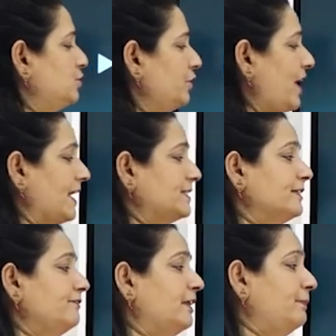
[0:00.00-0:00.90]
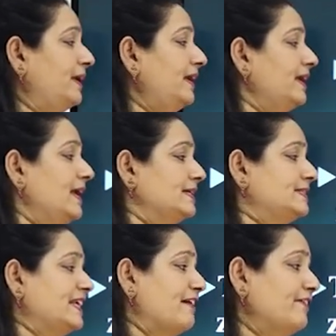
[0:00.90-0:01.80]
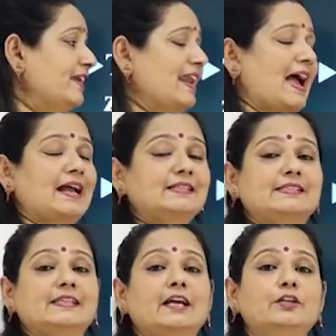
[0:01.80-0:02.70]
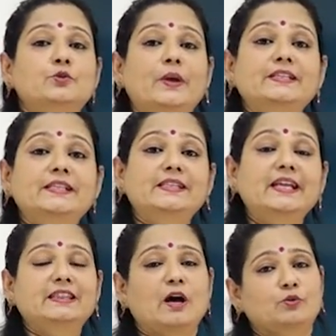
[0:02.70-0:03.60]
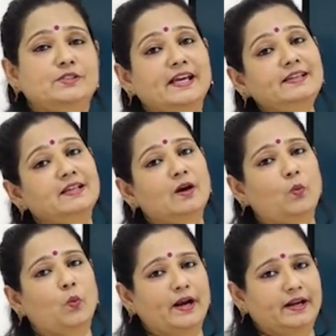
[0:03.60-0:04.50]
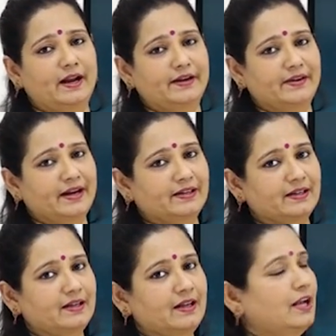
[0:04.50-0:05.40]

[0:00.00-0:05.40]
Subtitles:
So your answer will be 7,23,100.